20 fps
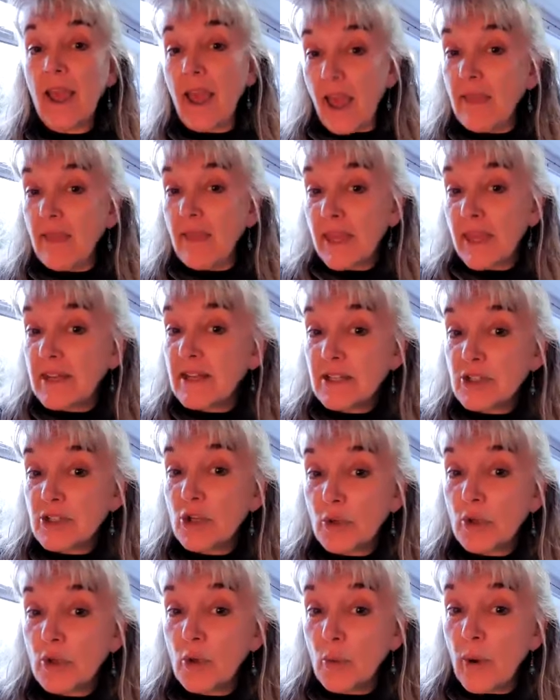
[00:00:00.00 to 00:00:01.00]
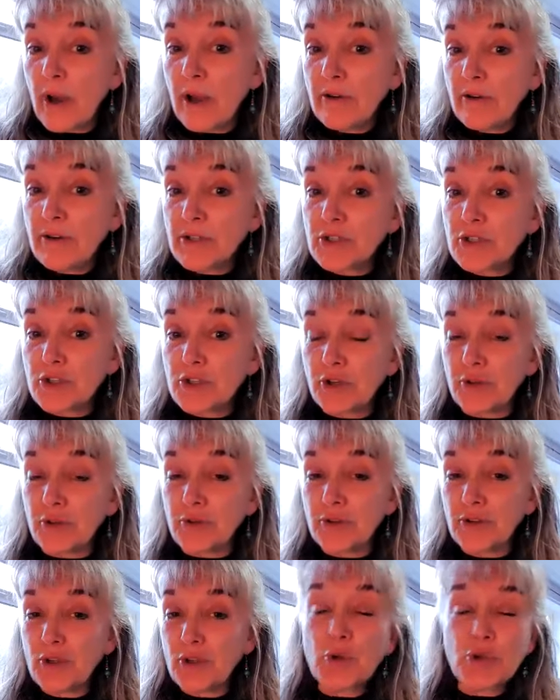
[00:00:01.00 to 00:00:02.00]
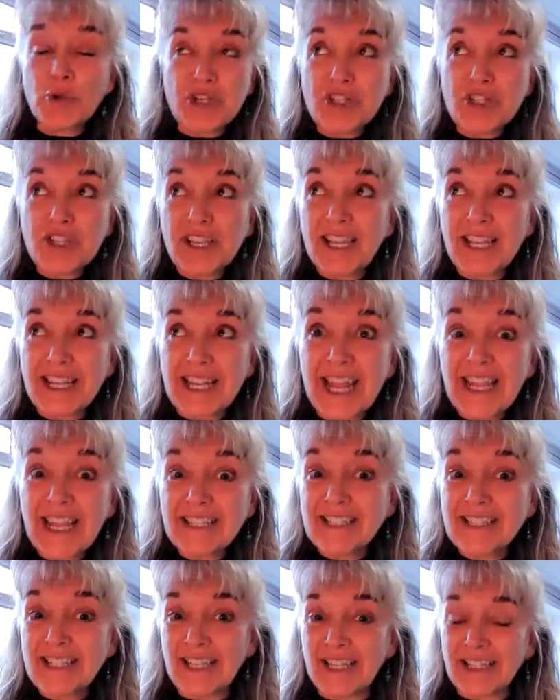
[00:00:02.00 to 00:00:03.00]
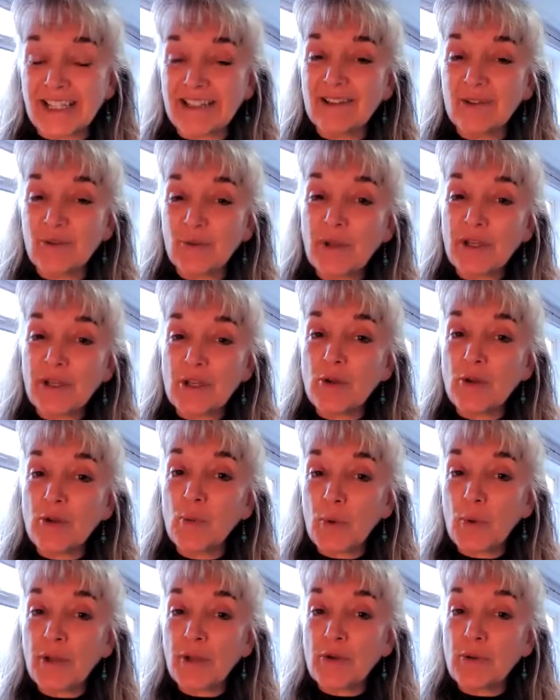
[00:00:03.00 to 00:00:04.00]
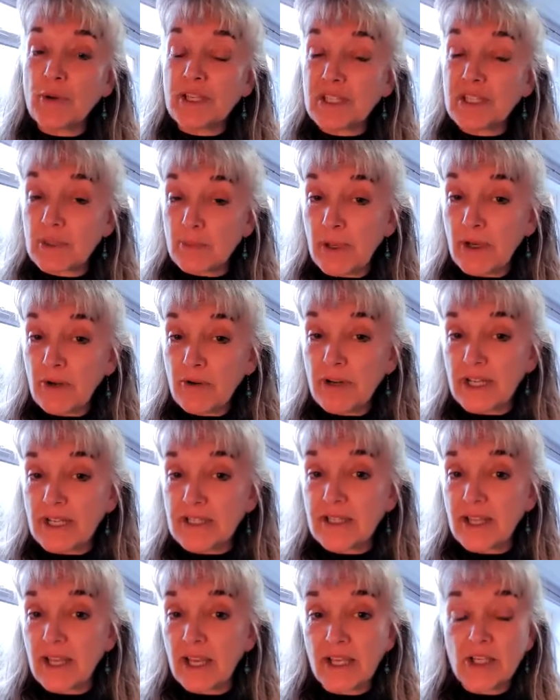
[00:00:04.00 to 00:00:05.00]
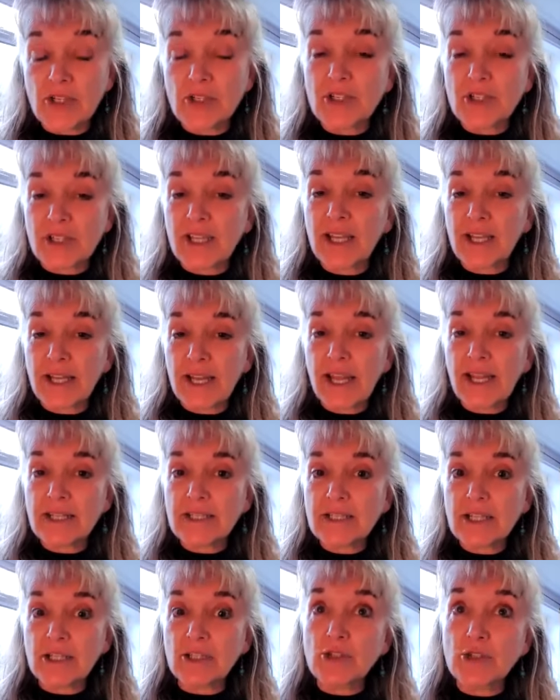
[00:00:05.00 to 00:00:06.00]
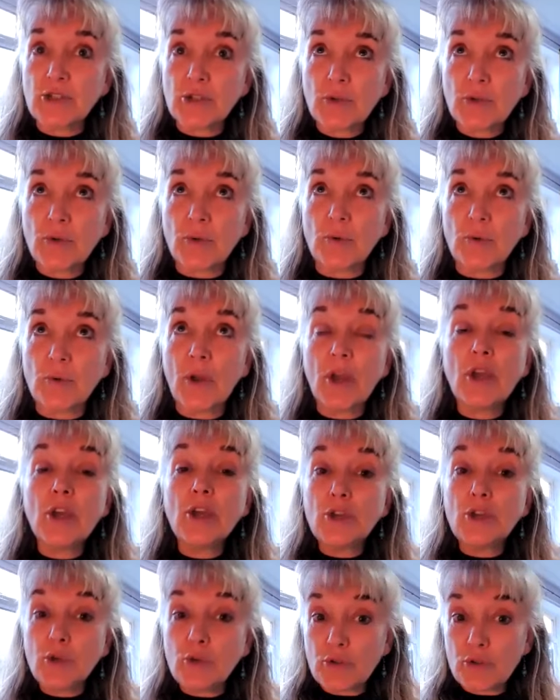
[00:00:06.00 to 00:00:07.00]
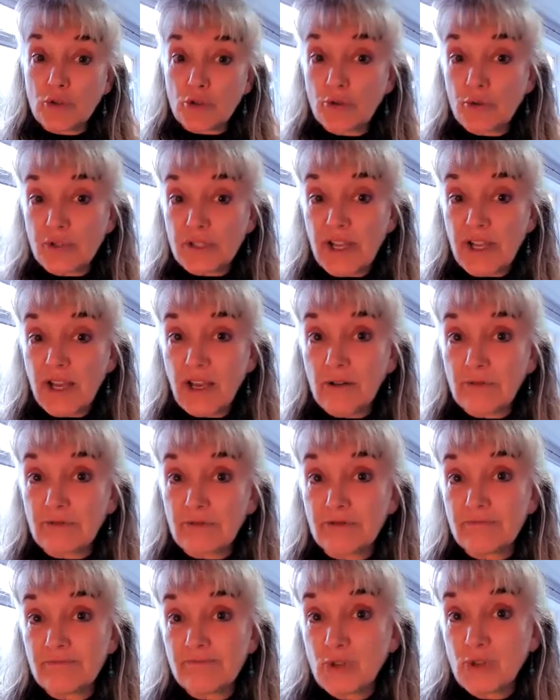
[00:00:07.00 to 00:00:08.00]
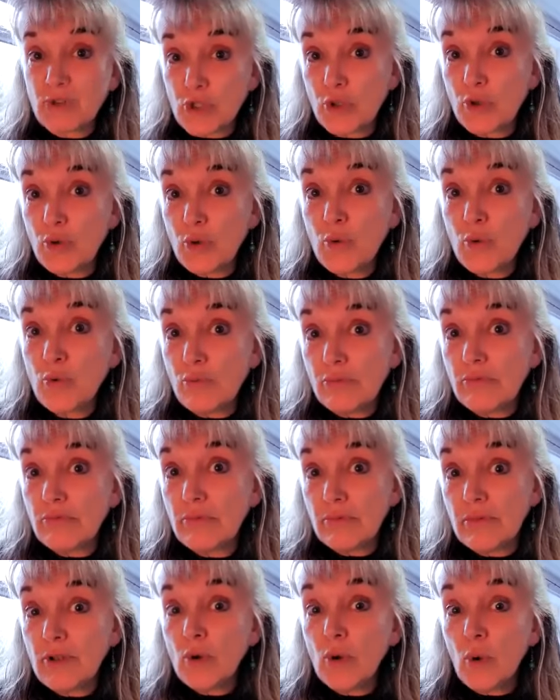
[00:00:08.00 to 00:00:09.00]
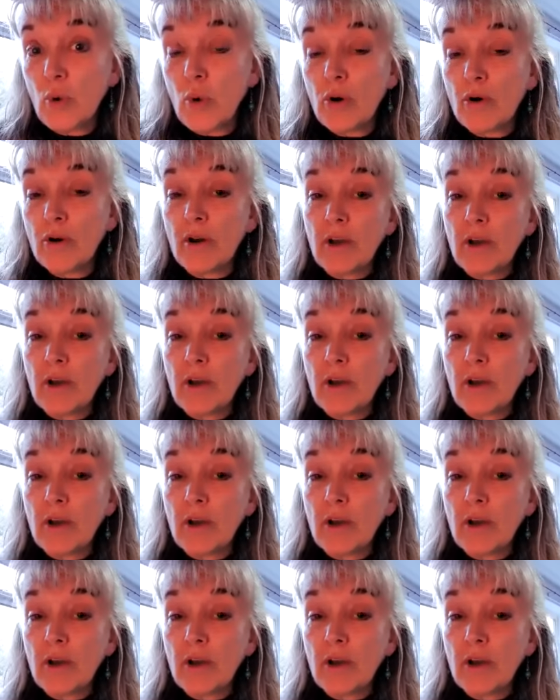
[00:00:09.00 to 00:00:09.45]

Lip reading: And that is who you are at truth. You're just connecting. When you experience that, you're just connecting to your true self, to your